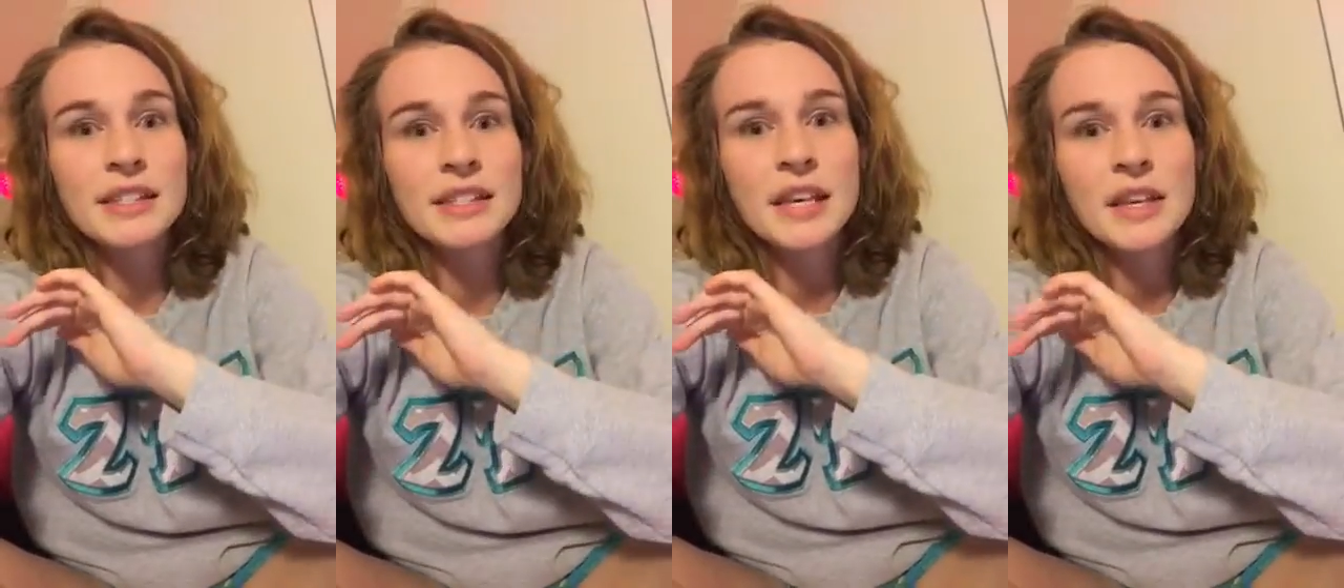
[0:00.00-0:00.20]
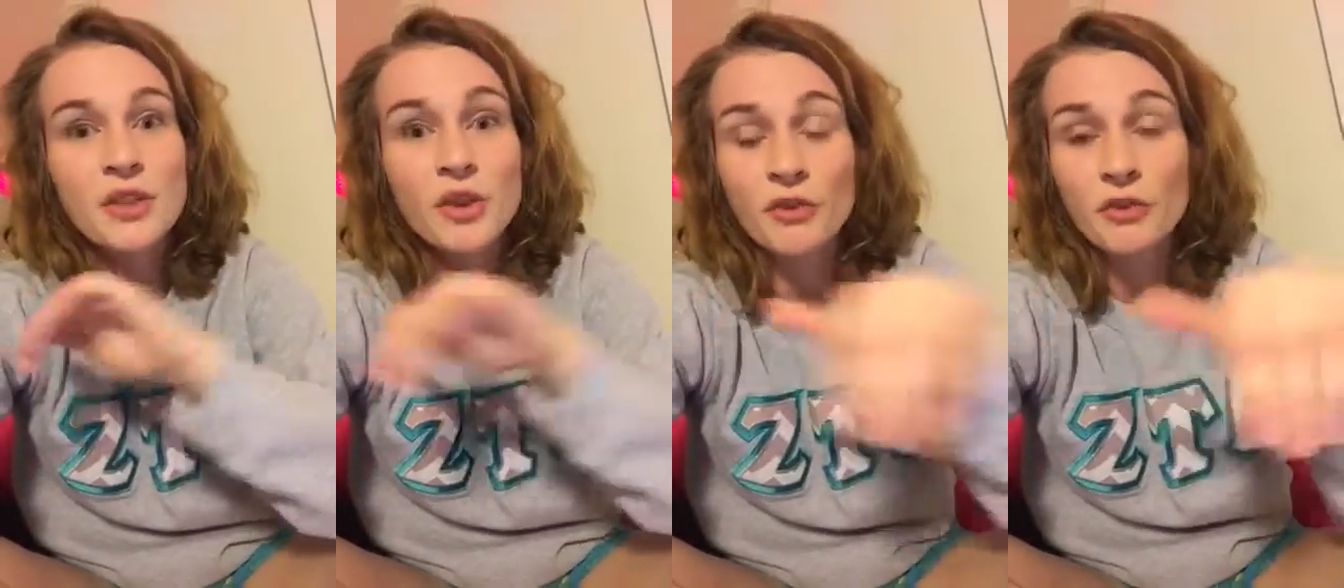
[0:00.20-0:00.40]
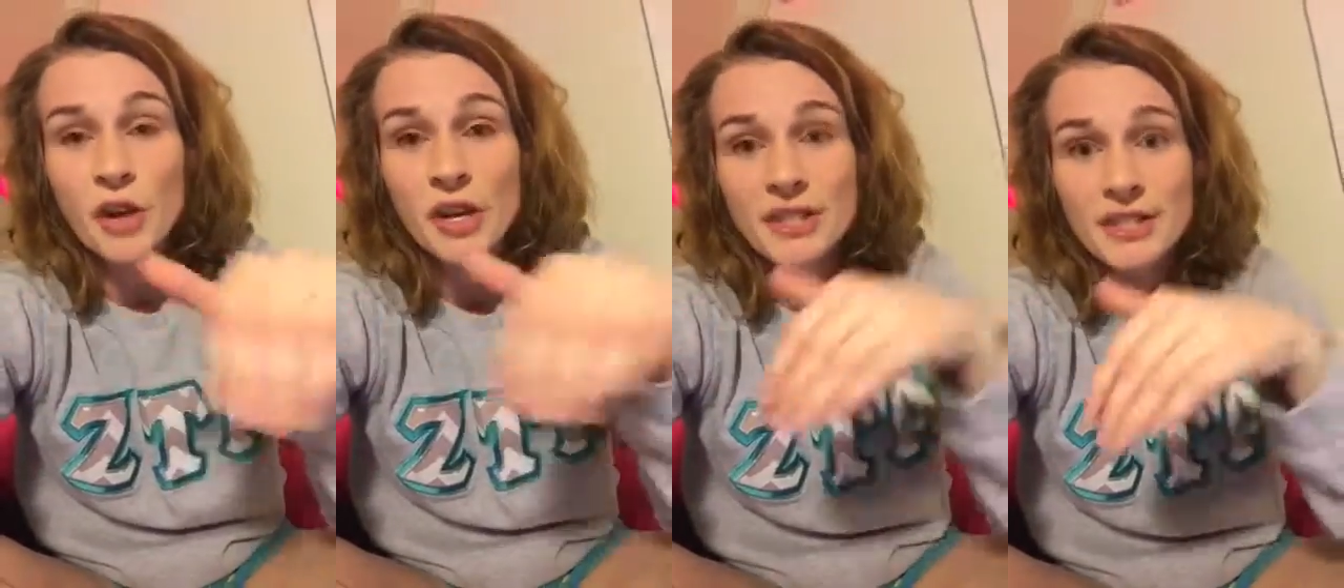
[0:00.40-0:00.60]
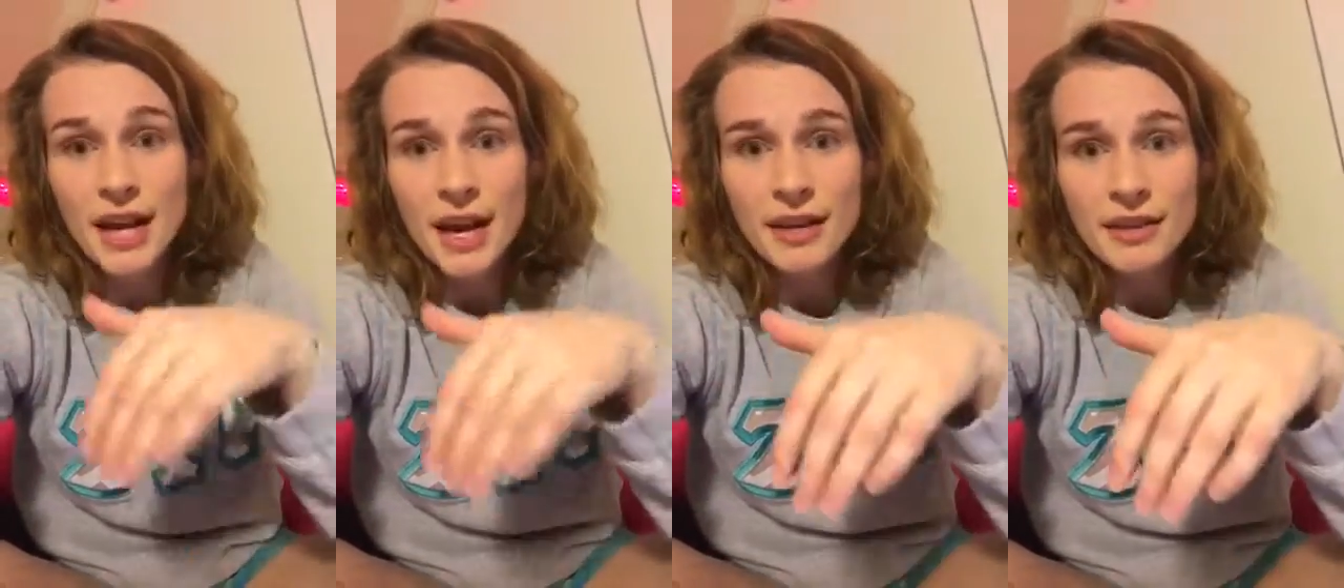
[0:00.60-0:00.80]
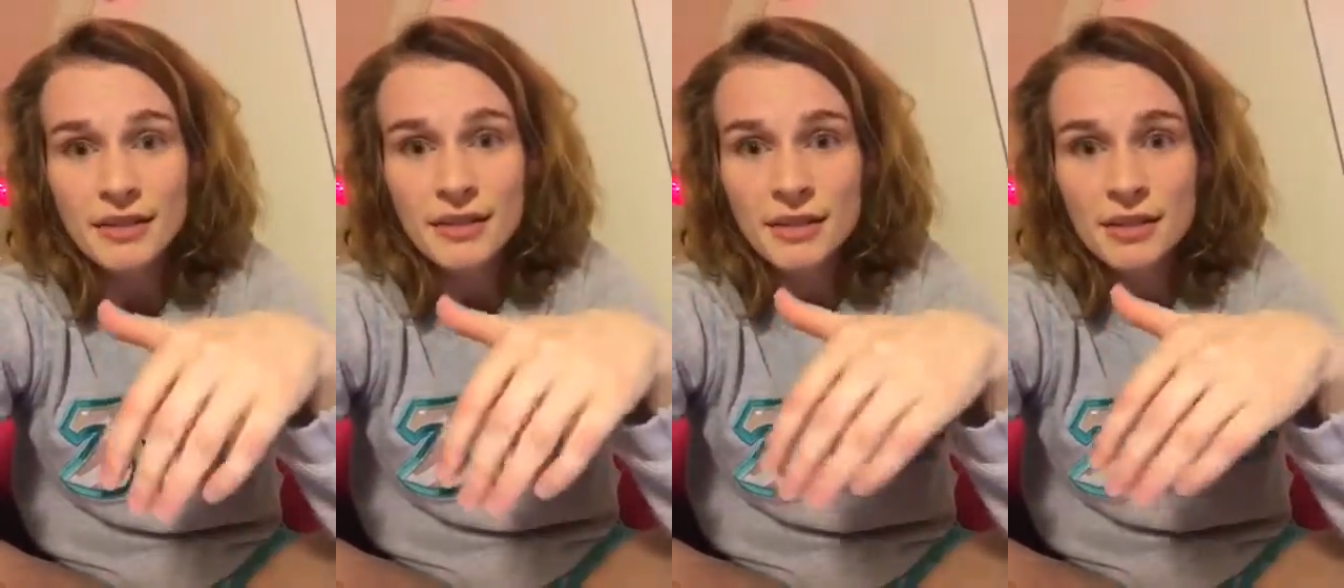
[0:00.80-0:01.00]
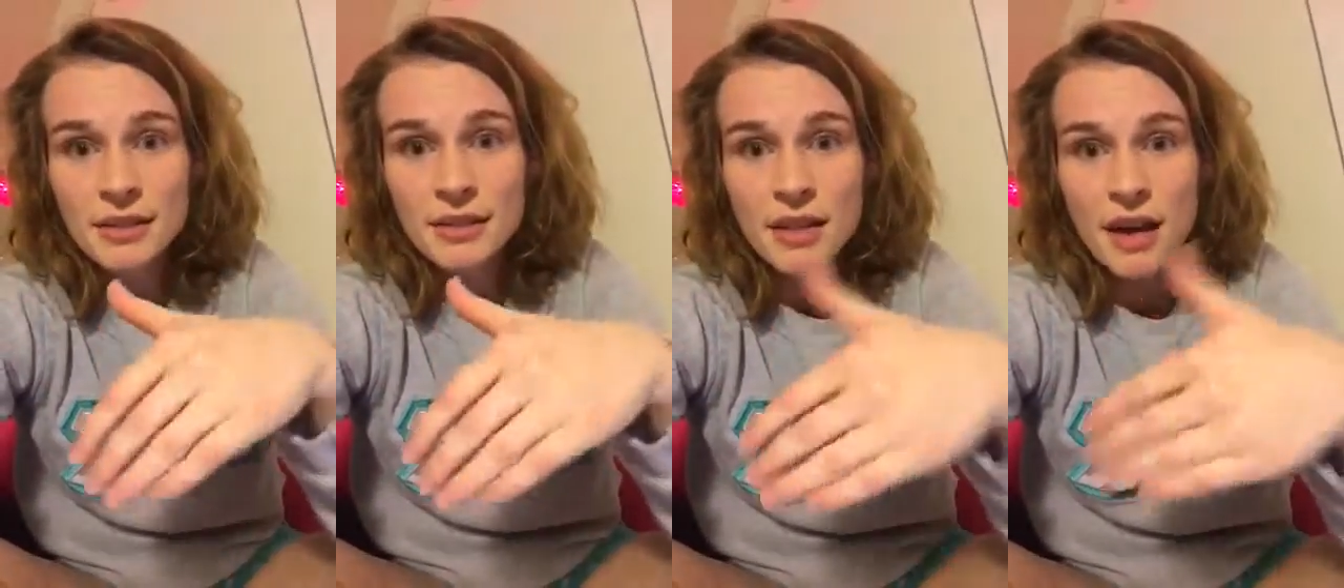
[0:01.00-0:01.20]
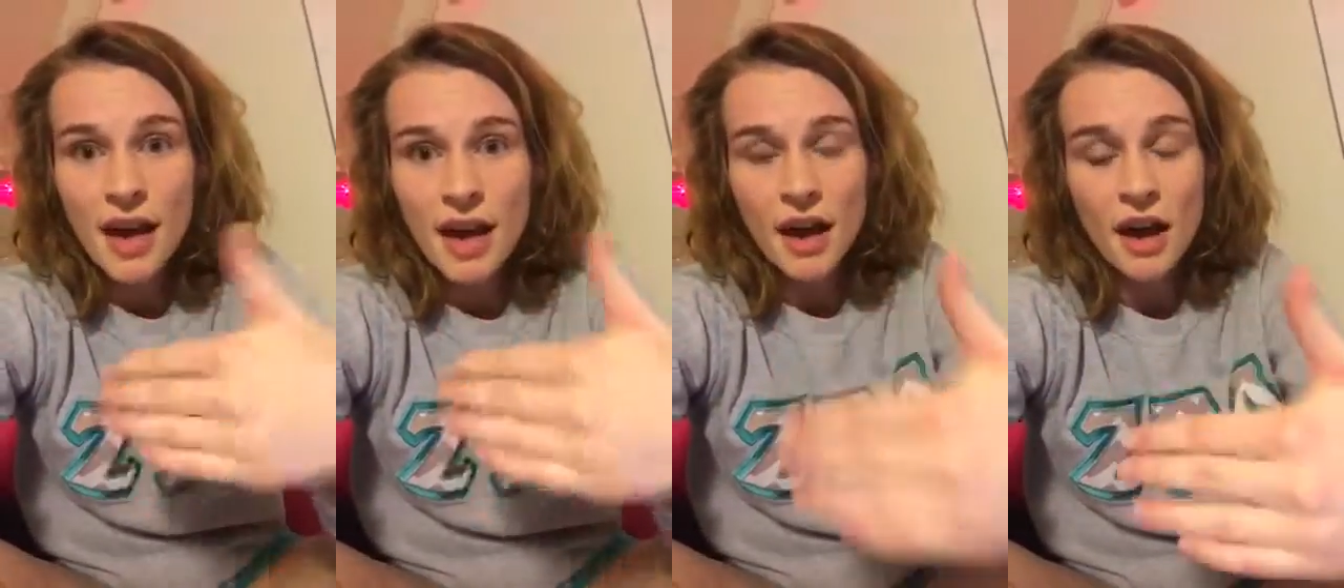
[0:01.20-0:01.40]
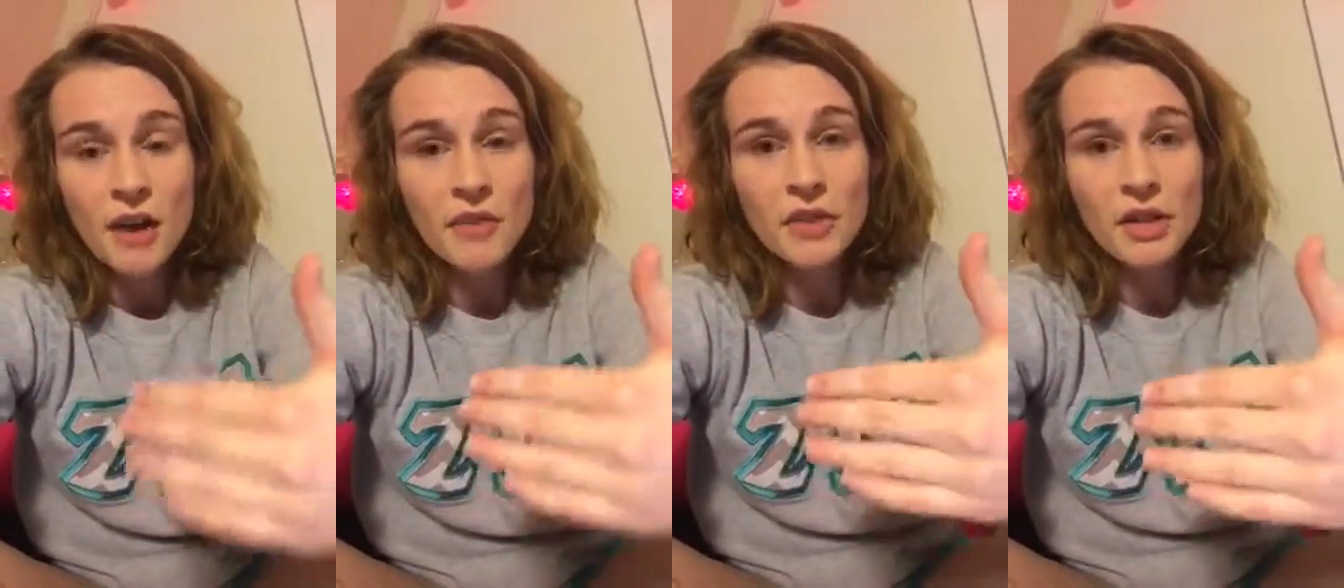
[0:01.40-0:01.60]
sit in the front desks
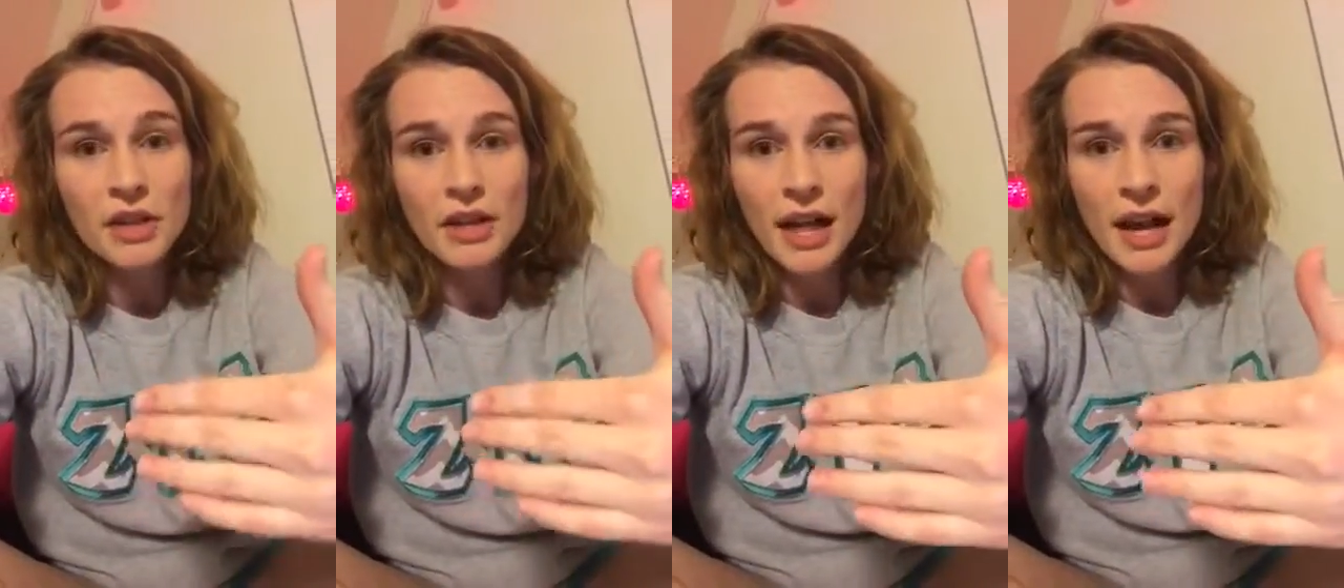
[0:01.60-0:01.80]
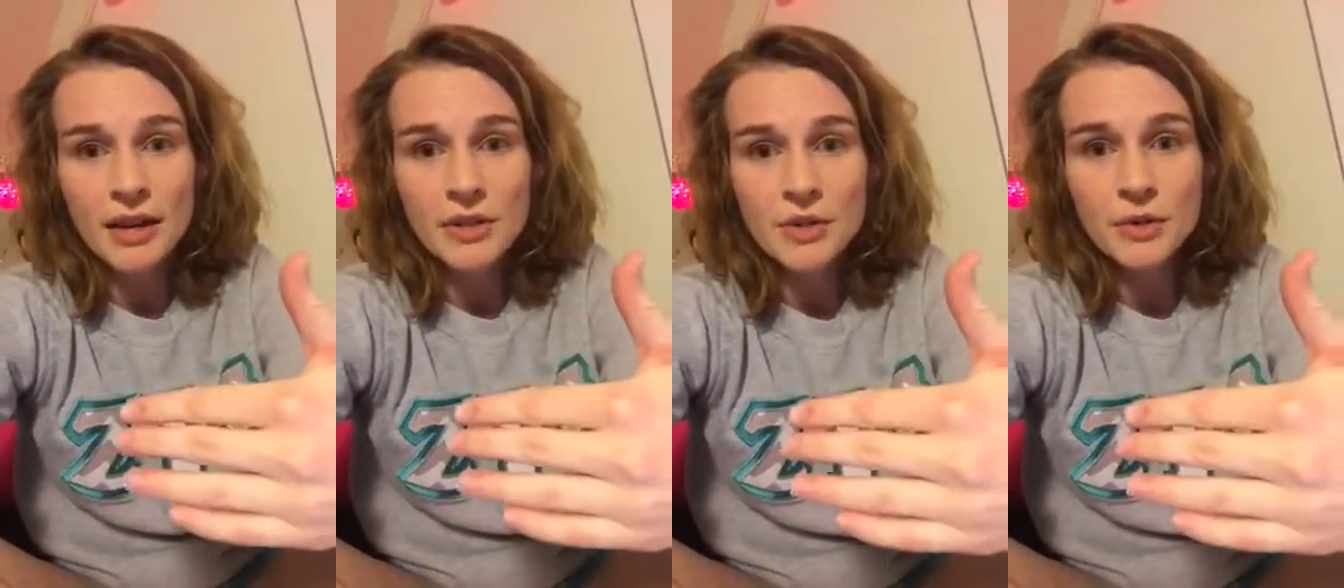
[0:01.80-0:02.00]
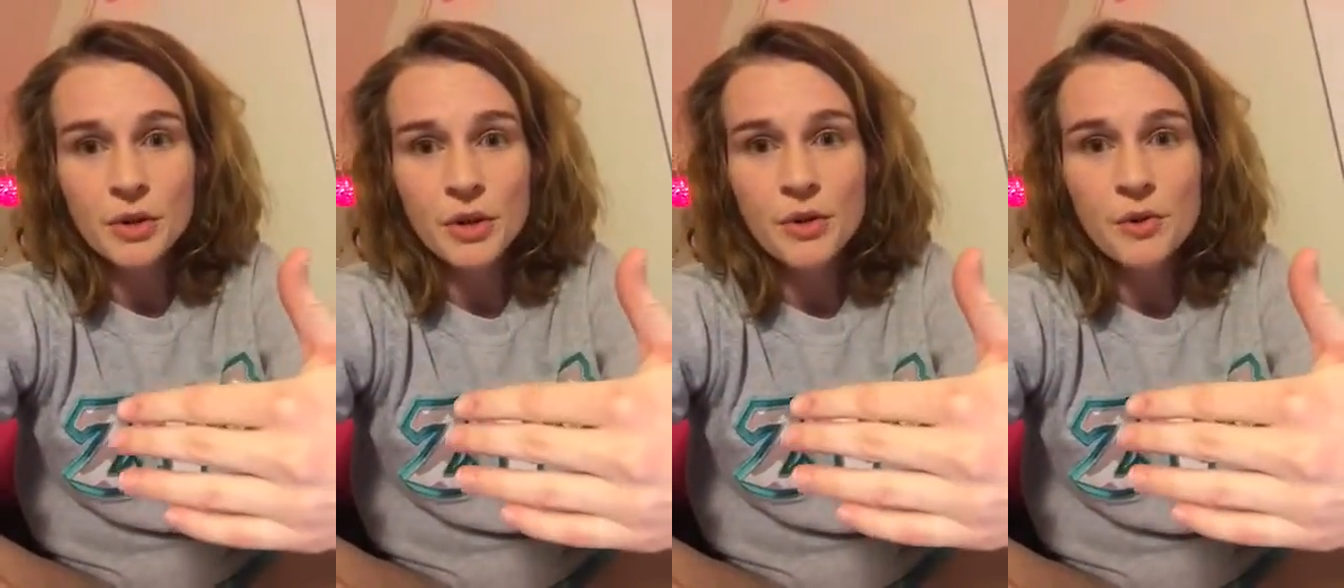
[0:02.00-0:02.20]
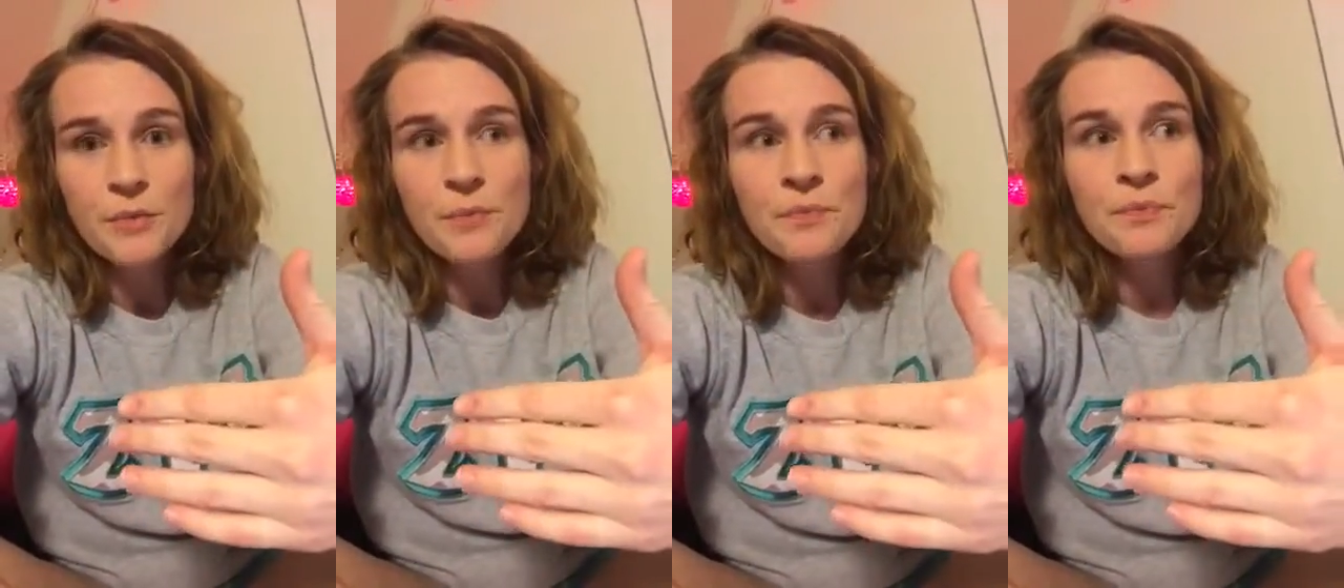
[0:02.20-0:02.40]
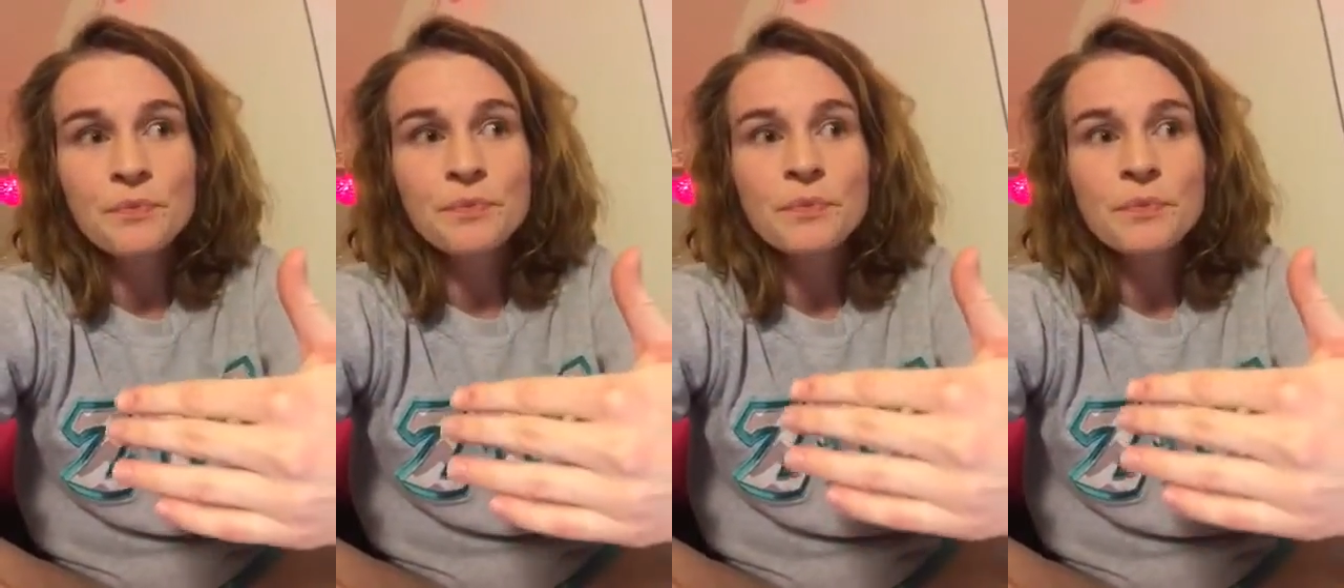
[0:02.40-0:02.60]
of the classroom.